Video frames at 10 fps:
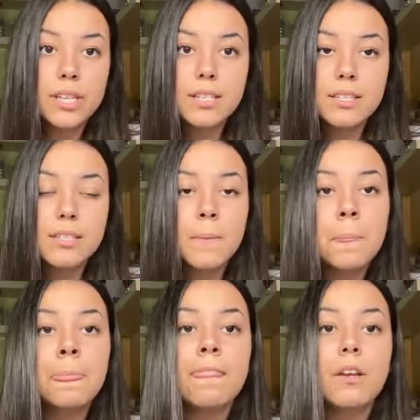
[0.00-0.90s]
this,
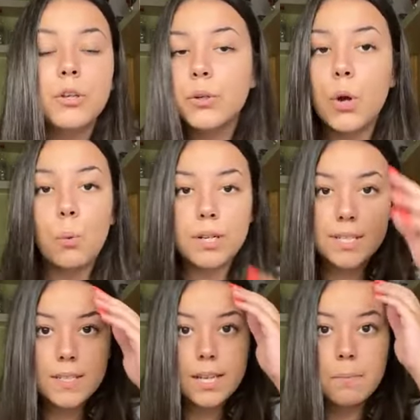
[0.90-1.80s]
you know
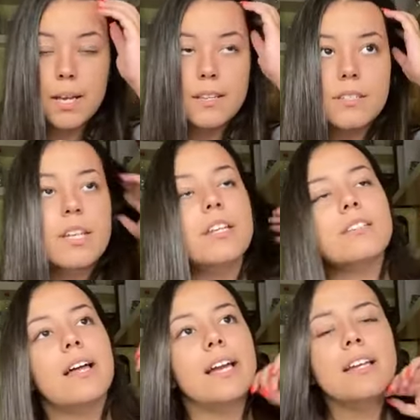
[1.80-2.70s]
what Steam is. It
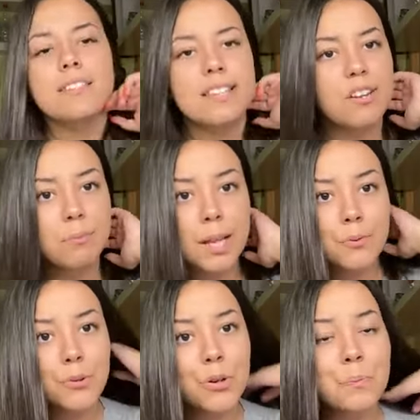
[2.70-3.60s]
is like a safe
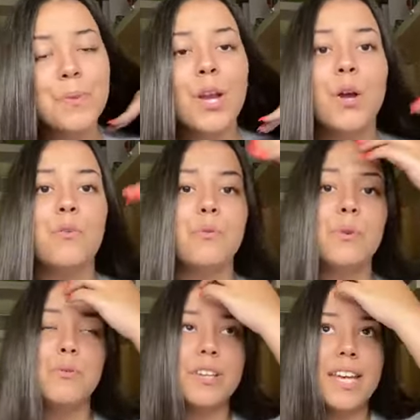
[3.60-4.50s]
platform
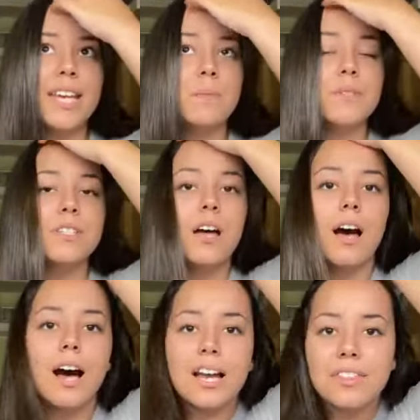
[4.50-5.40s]
full of games.
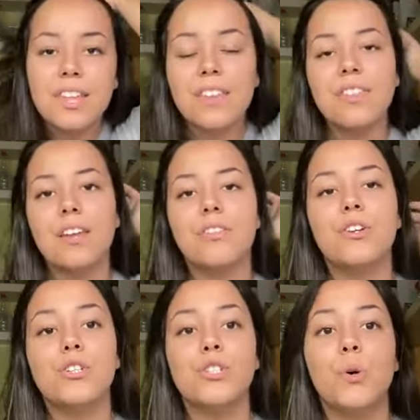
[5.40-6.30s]
Uh, I think that
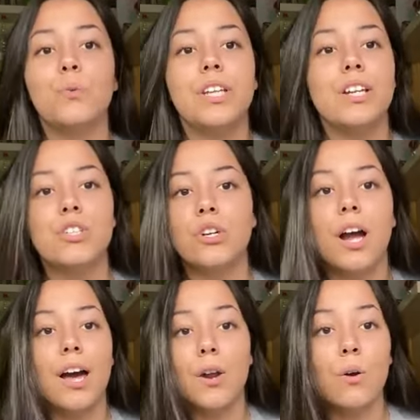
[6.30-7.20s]
there's no
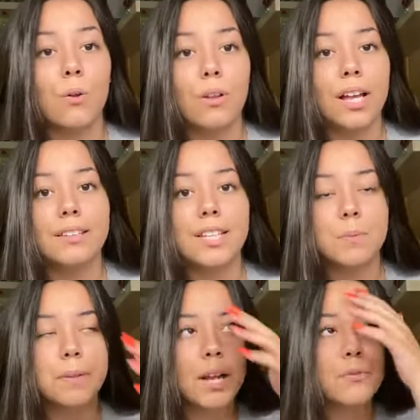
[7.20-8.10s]
danger at all at
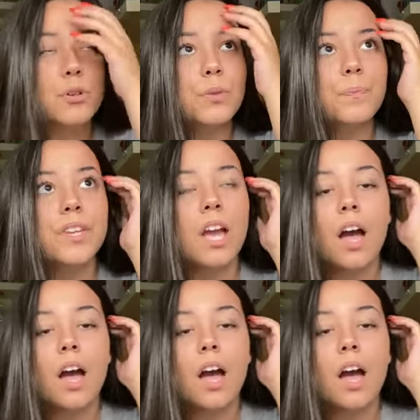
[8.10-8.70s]
this platform.